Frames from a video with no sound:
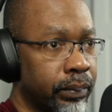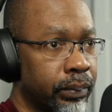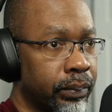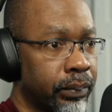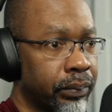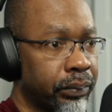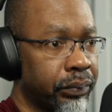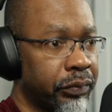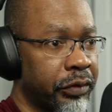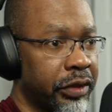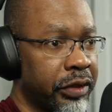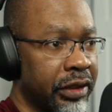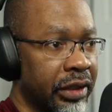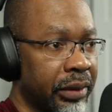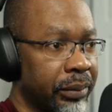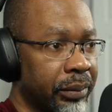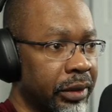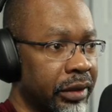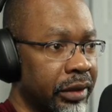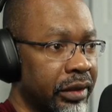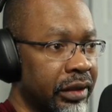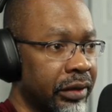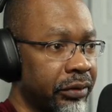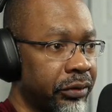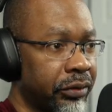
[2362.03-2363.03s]
Yeah, I'm going to
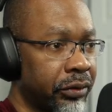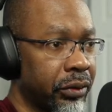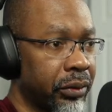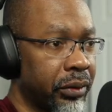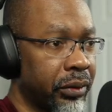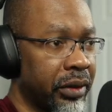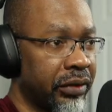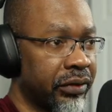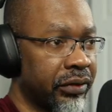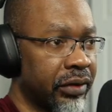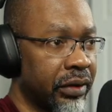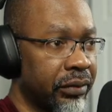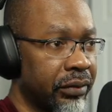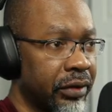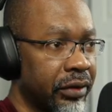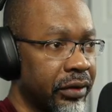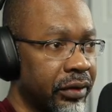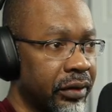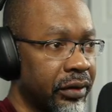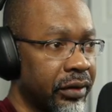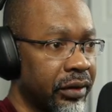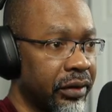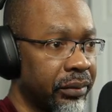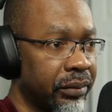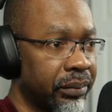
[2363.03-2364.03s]
have to erase
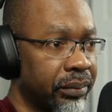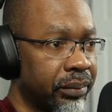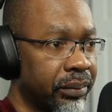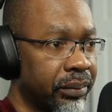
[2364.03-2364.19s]
everything.